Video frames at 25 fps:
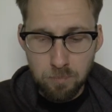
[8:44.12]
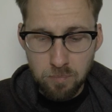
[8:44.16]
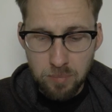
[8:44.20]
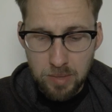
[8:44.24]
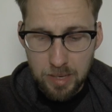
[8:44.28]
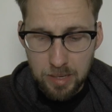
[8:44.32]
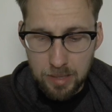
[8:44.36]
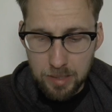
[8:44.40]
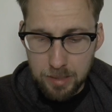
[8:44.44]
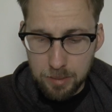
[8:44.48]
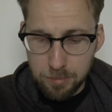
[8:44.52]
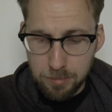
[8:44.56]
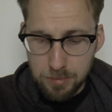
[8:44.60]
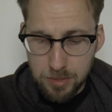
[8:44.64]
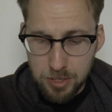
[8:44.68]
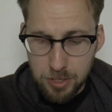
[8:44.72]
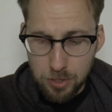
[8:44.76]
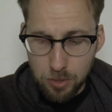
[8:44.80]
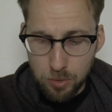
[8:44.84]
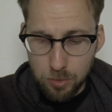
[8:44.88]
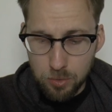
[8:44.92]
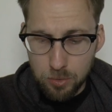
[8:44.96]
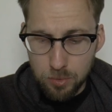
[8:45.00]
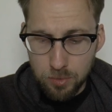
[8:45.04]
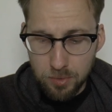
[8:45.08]
Um,
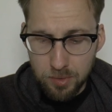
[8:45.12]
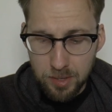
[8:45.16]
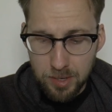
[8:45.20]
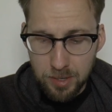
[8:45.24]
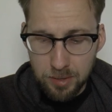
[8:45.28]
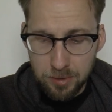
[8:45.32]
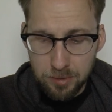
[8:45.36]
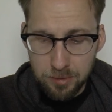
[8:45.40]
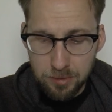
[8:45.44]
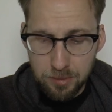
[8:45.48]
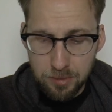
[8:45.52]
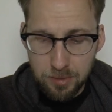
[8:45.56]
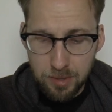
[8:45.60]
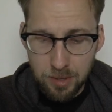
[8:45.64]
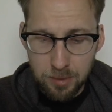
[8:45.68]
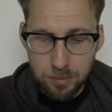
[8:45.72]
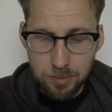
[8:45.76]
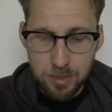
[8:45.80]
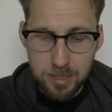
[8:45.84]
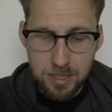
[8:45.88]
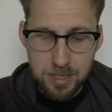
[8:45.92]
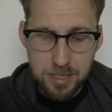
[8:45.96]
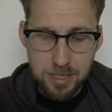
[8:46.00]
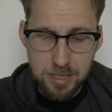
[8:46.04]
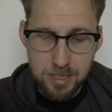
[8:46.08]
so there, there
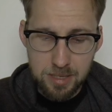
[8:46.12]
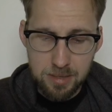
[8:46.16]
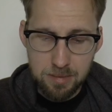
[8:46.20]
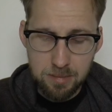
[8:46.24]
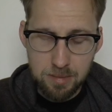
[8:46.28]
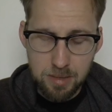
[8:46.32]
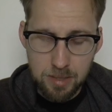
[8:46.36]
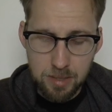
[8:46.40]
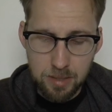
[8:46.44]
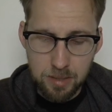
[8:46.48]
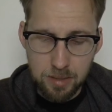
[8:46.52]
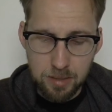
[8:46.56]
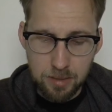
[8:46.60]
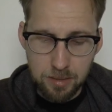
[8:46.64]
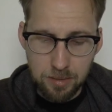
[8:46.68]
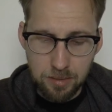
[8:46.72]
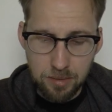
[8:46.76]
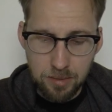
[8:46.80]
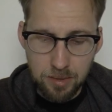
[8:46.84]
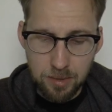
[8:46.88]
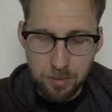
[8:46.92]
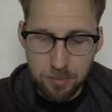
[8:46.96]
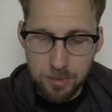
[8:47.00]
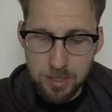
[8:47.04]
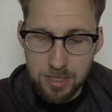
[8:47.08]
is, uh,
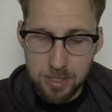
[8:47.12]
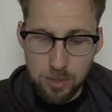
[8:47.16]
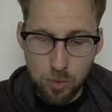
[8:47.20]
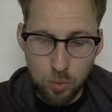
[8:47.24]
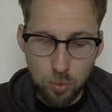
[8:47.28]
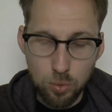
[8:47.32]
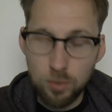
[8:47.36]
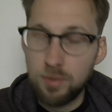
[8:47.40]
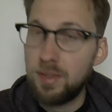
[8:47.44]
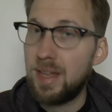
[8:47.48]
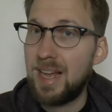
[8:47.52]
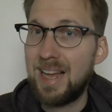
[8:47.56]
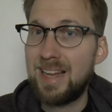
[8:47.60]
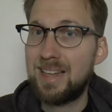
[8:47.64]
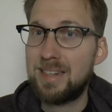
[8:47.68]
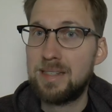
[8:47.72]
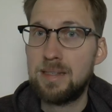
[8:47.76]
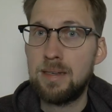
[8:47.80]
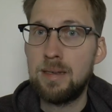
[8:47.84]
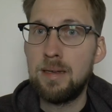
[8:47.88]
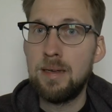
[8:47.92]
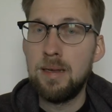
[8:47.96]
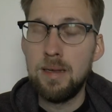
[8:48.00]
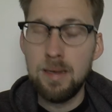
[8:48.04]
there is all that.